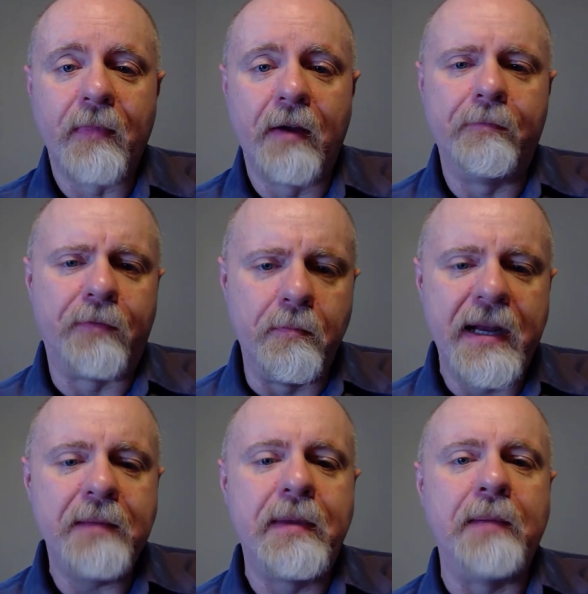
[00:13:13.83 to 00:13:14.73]
And for
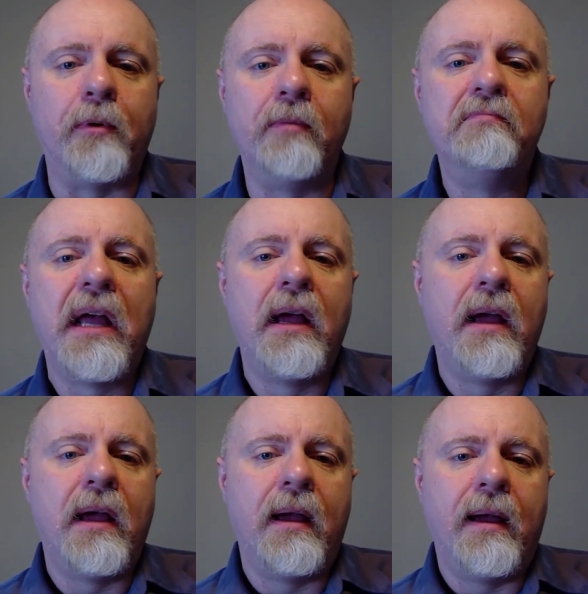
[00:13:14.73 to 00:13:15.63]
many people,
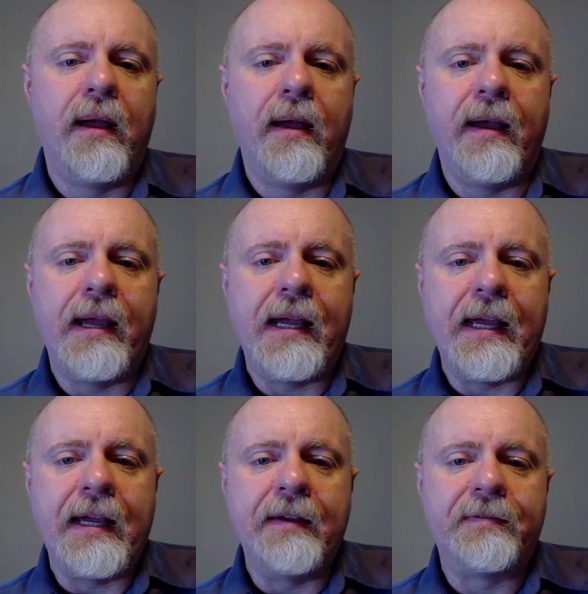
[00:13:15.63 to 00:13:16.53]

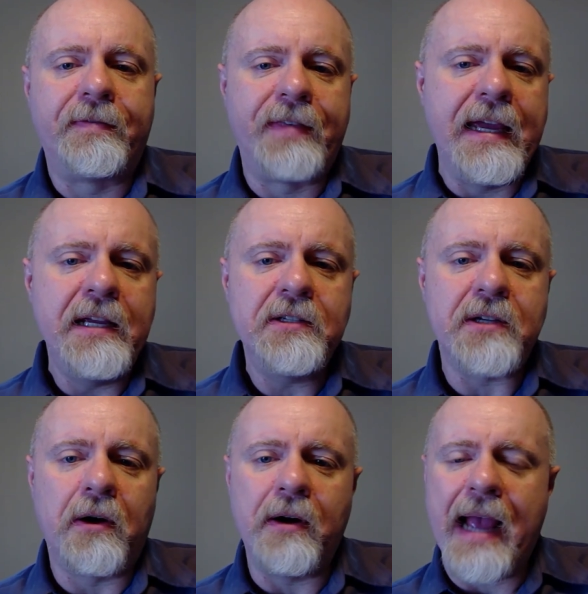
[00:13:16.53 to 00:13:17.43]
if things
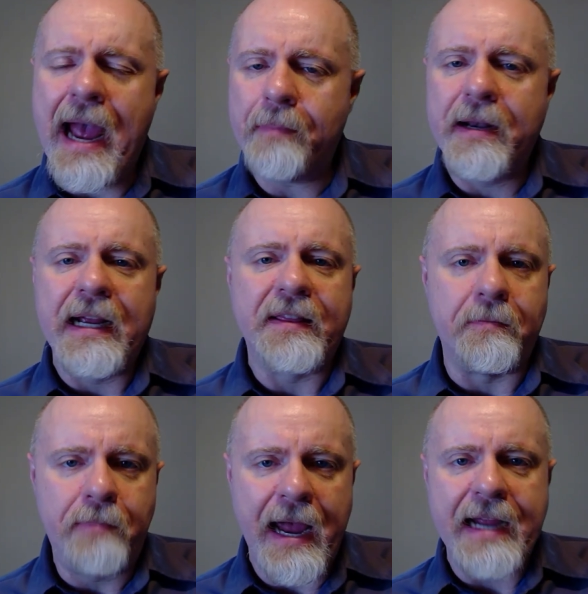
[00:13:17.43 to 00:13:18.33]
aren't happening at the
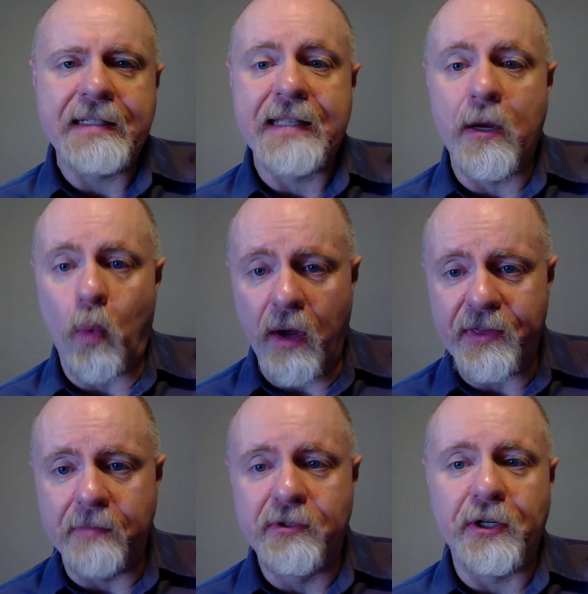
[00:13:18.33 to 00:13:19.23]
pace they want
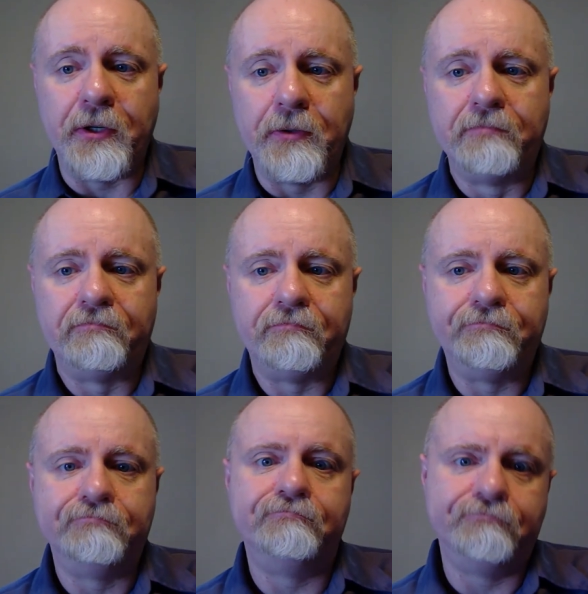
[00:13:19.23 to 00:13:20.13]
them to,
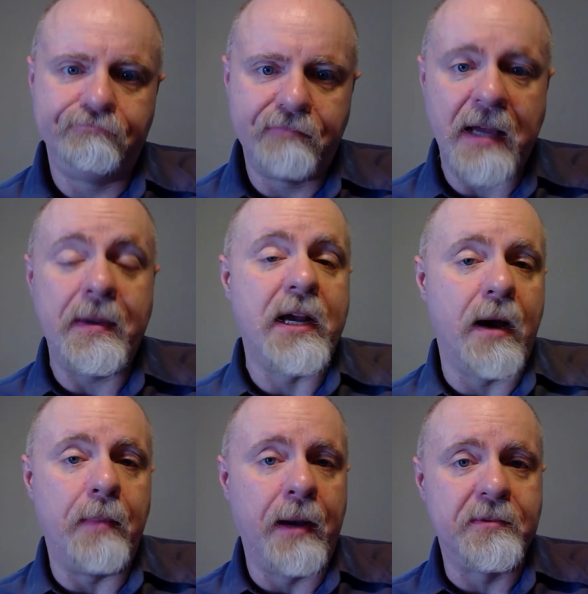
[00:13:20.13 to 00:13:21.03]
they
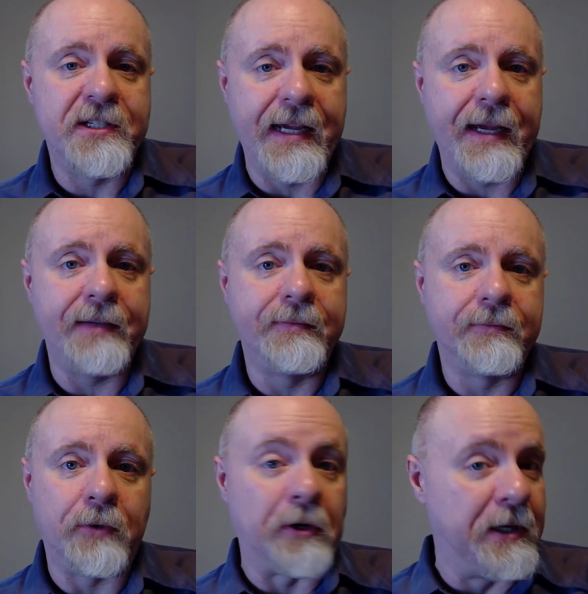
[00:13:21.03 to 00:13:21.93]
become upset
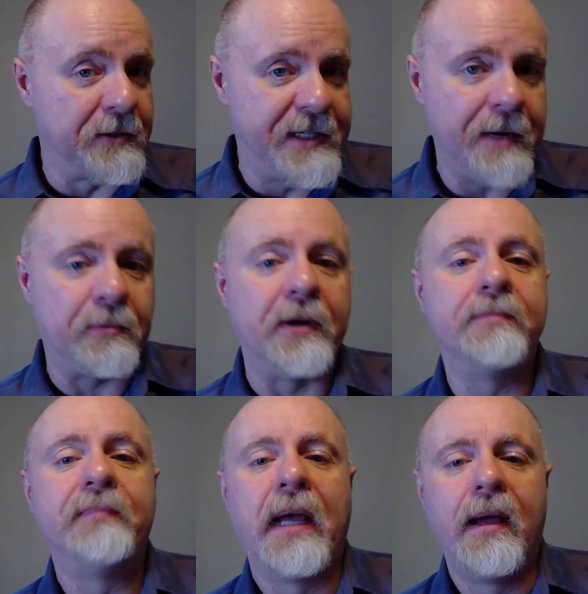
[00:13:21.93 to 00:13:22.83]
or ill tempered
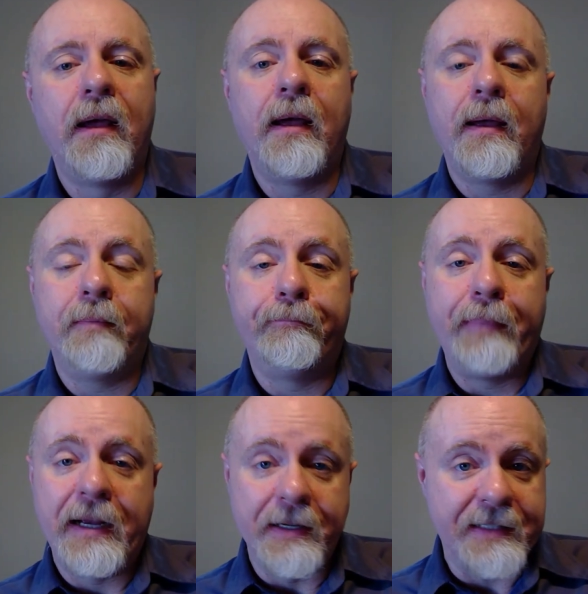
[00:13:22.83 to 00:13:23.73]

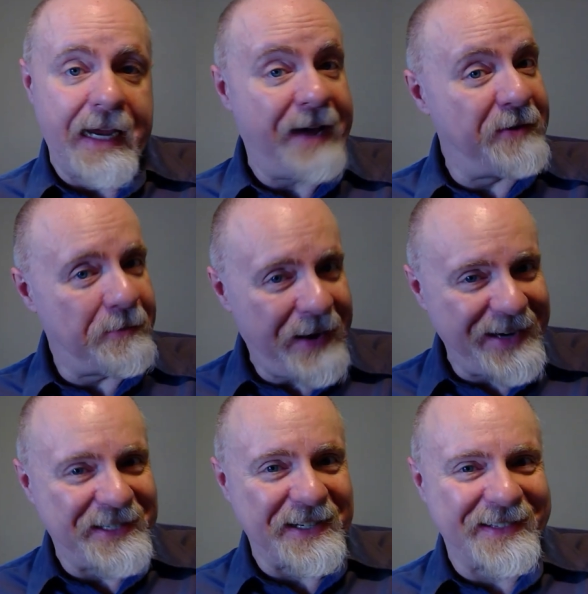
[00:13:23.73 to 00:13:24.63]
because they have no
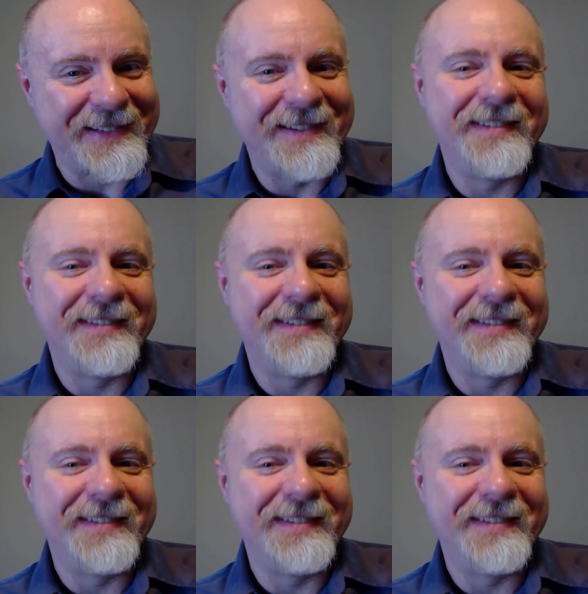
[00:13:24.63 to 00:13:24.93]
patience.